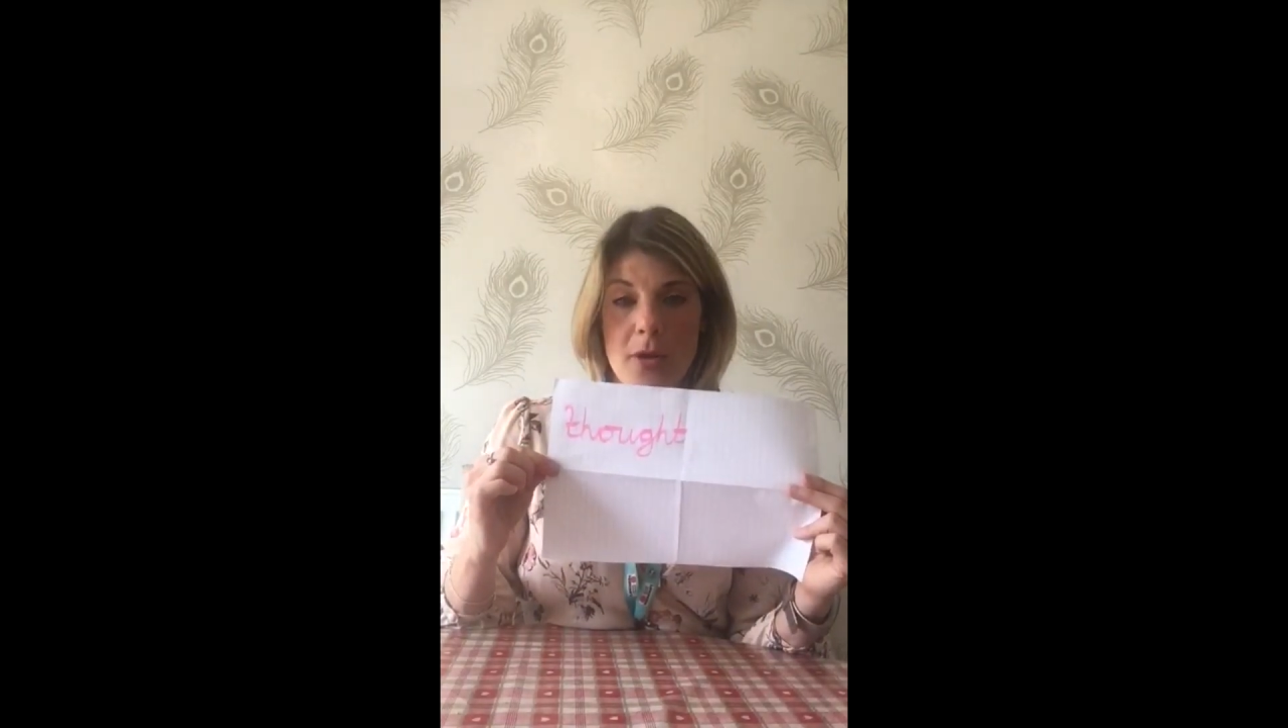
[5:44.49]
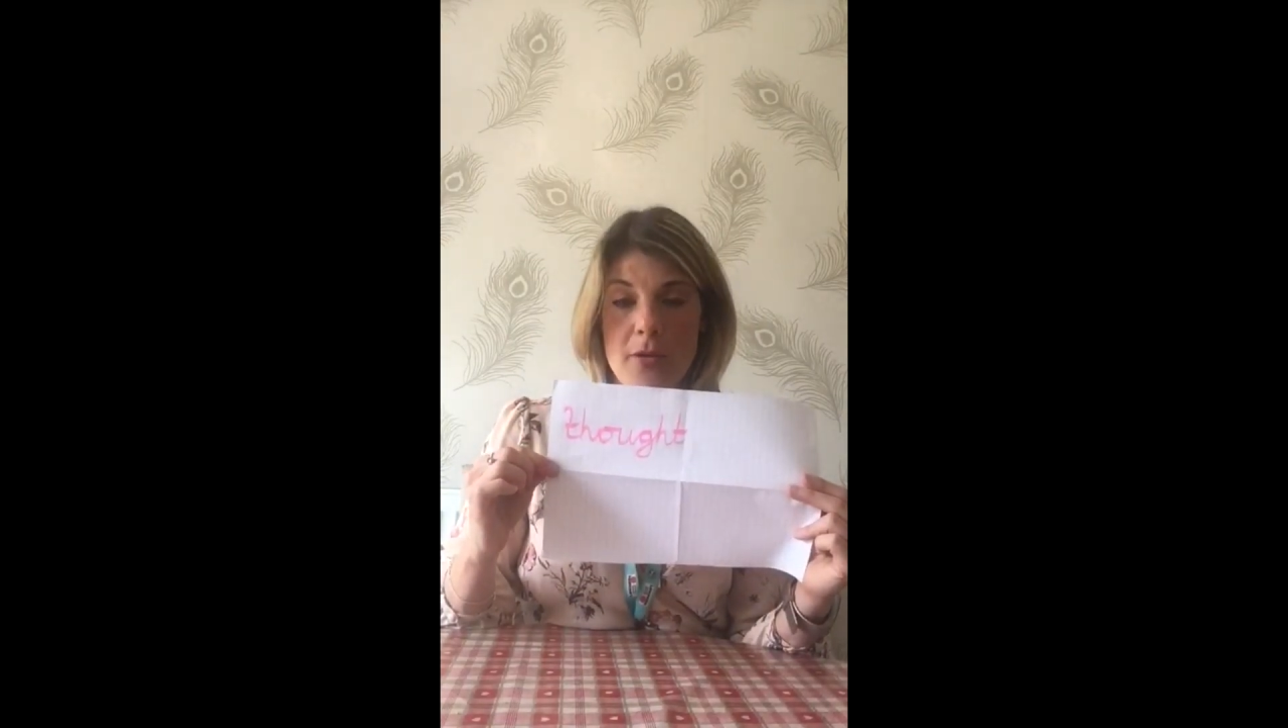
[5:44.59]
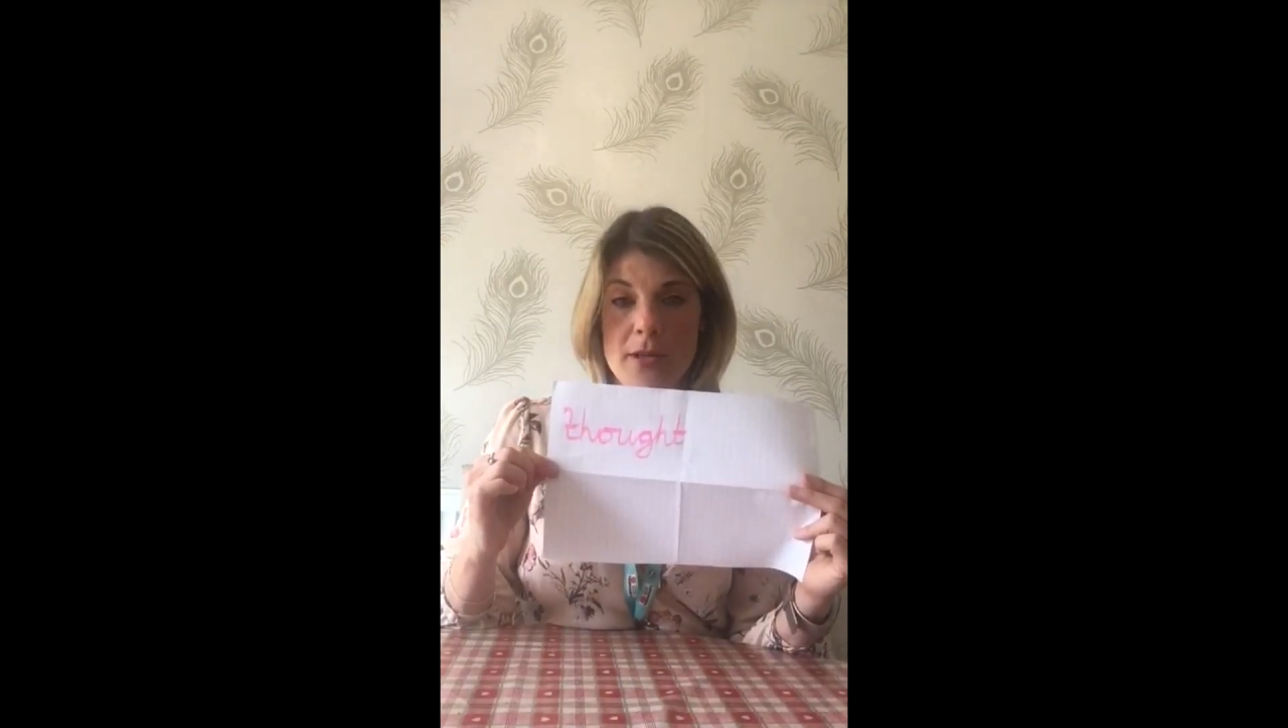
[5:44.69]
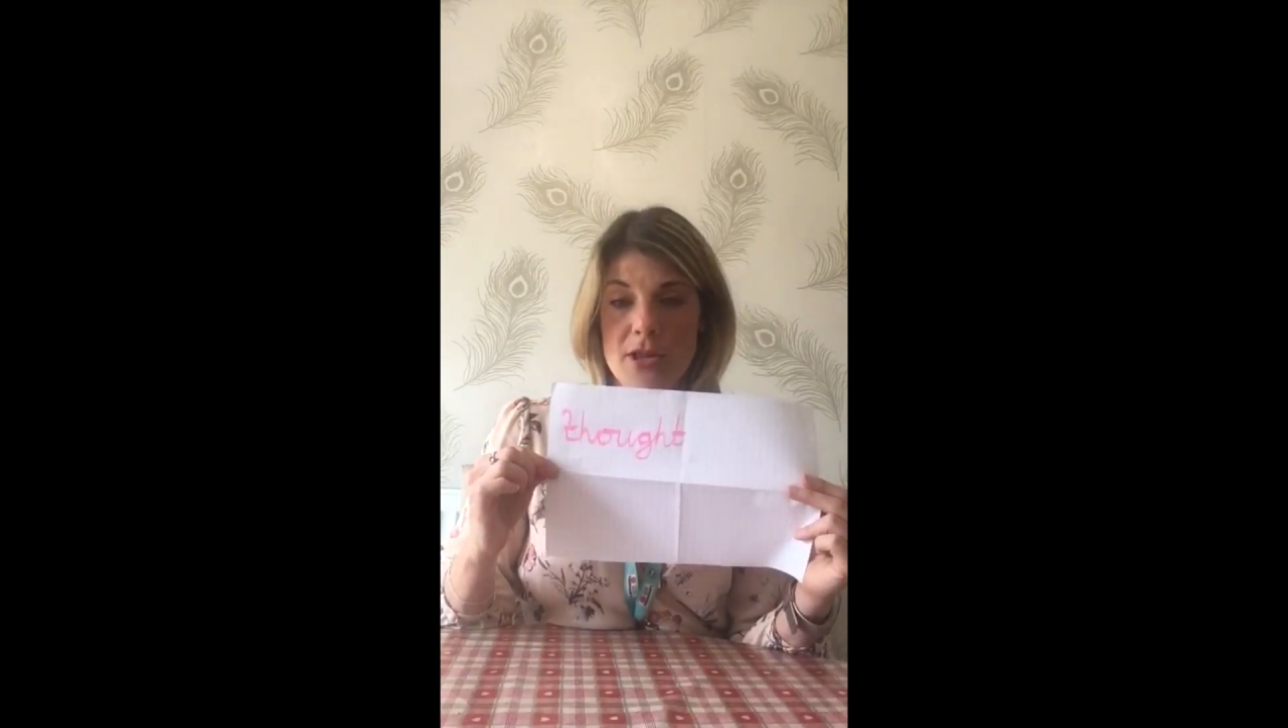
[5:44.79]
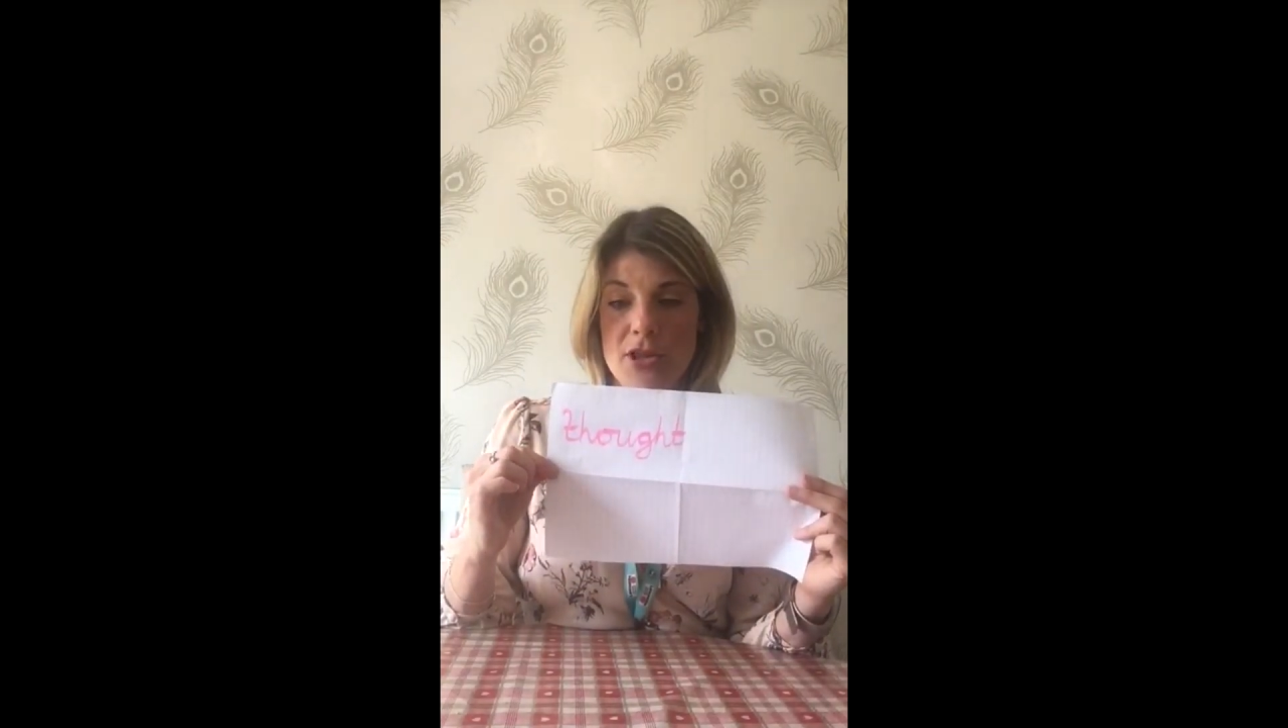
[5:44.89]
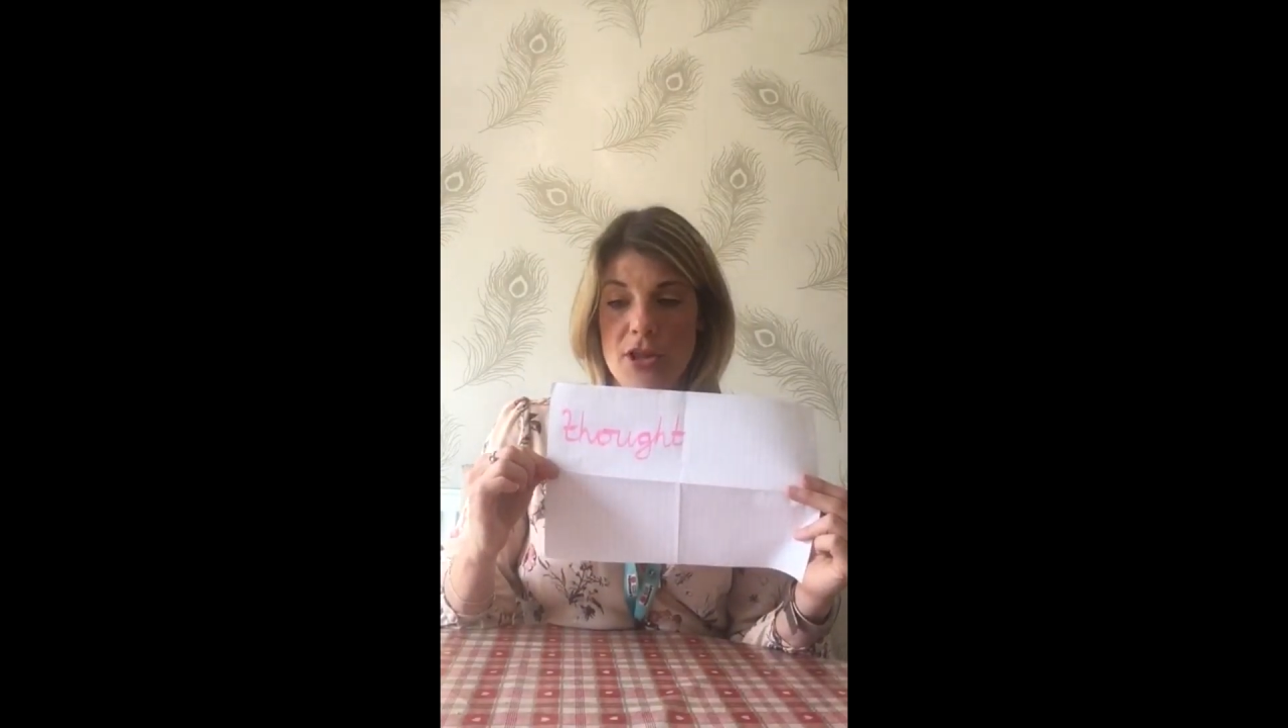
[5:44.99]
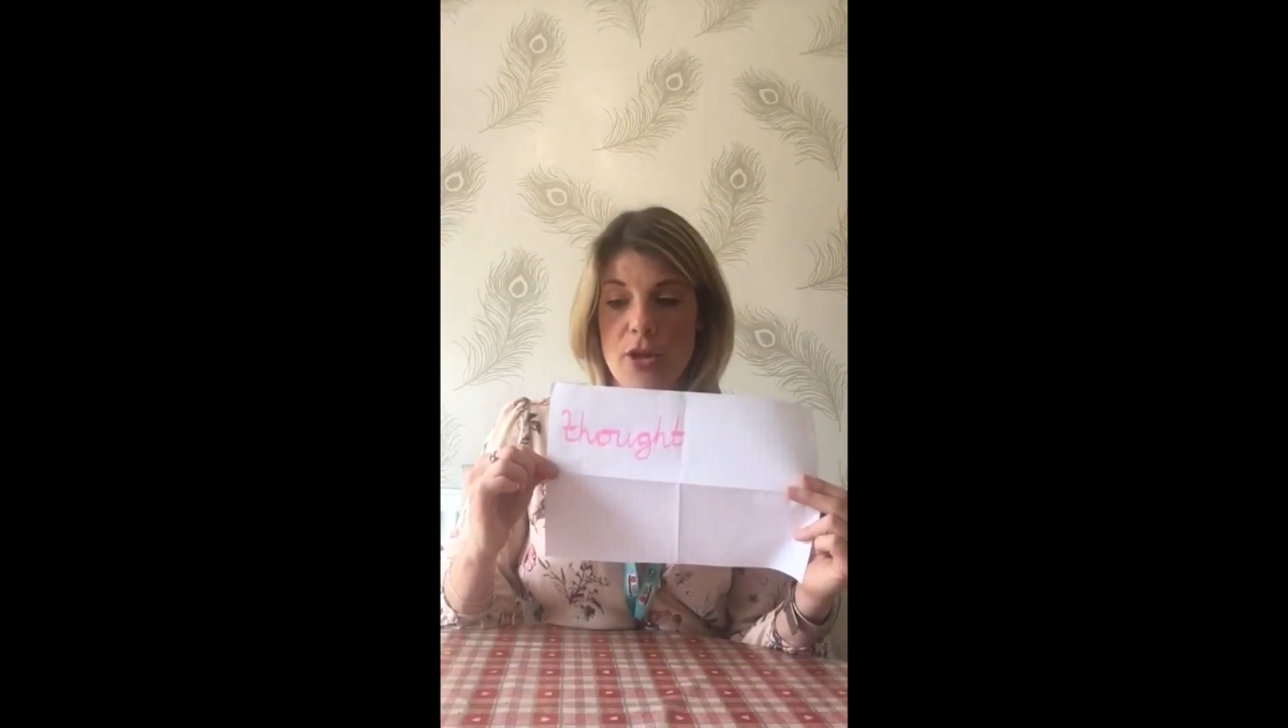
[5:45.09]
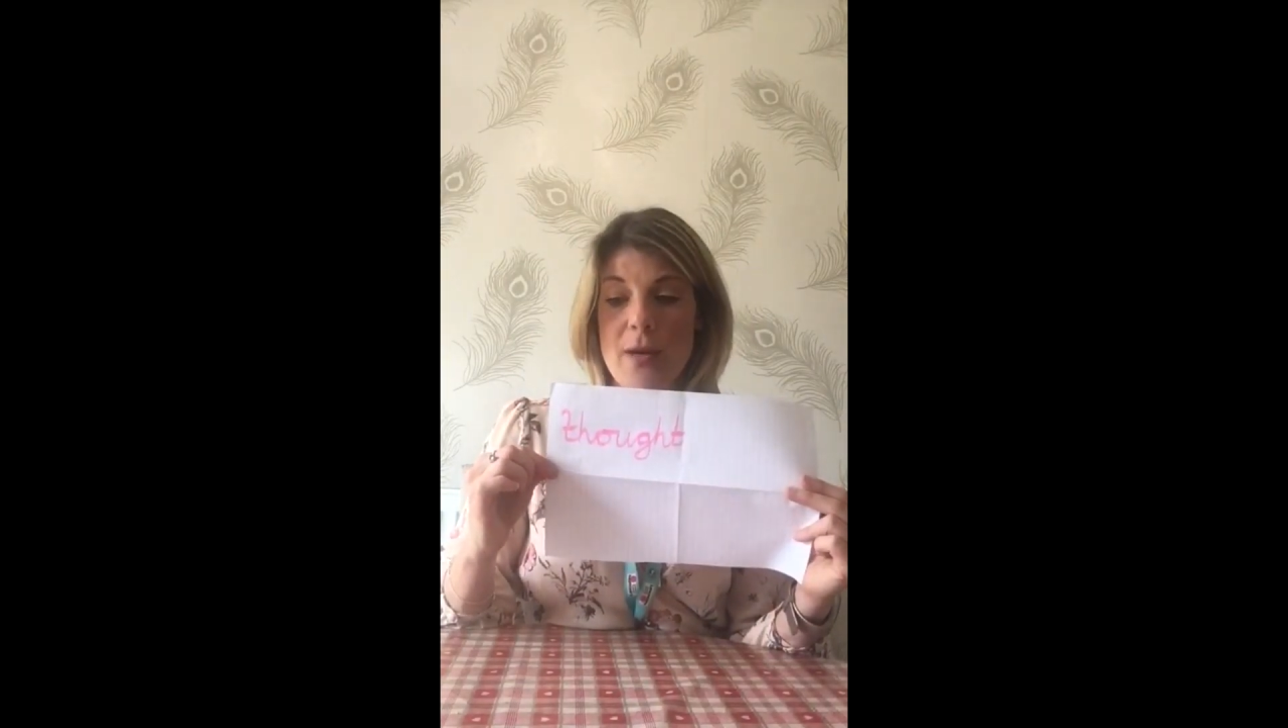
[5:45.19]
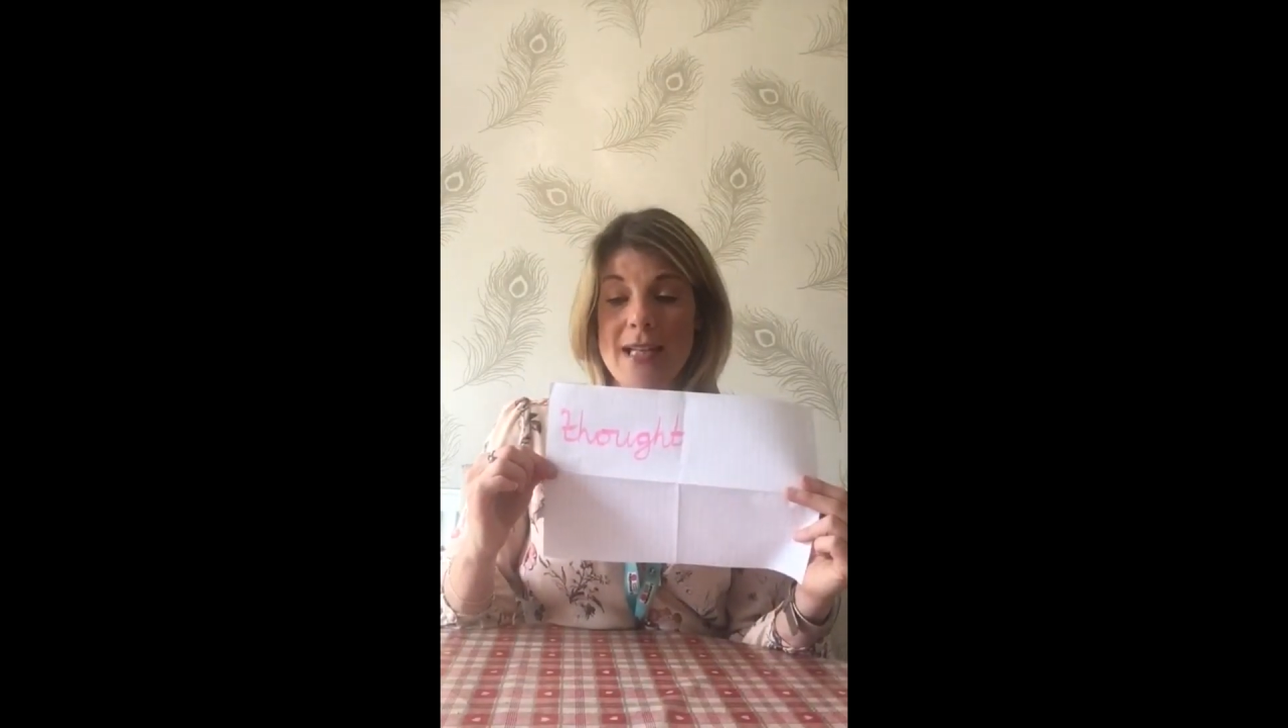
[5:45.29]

going to do